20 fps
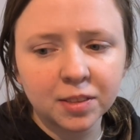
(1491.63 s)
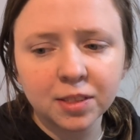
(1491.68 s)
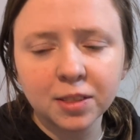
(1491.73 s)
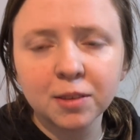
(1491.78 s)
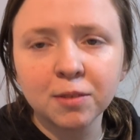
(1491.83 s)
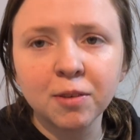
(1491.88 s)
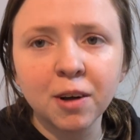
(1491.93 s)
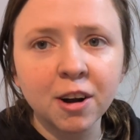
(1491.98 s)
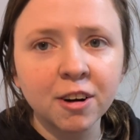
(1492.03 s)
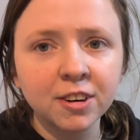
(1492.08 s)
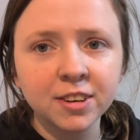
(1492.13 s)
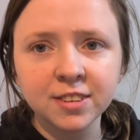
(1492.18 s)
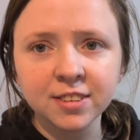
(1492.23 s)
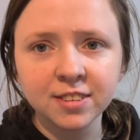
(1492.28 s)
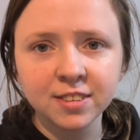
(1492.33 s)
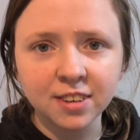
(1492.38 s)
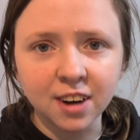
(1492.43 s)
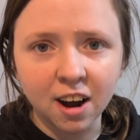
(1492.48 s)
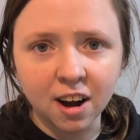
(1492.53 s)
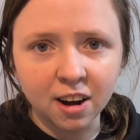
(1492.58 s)
the very
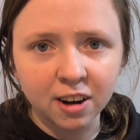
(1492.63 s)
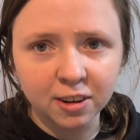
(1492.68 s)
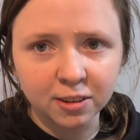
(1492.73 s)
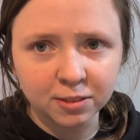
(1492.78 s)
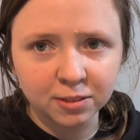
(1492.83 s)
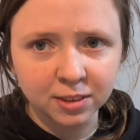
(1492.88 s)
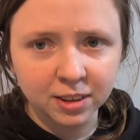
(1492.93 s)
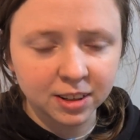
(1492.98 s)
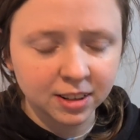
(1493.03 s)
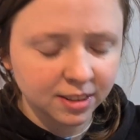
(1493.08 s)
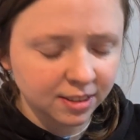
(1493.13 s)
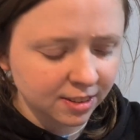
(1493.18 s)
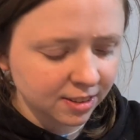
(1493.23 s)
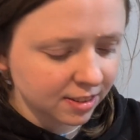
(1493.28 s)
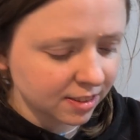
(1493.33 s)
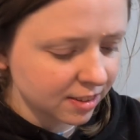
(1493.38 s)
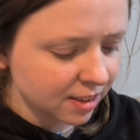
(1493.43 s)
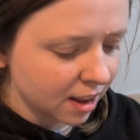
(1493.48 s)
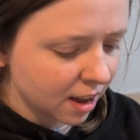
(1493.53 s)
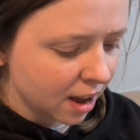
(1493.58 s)
start of
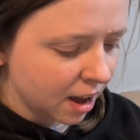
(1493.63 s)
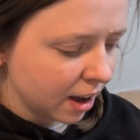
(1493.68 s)
this,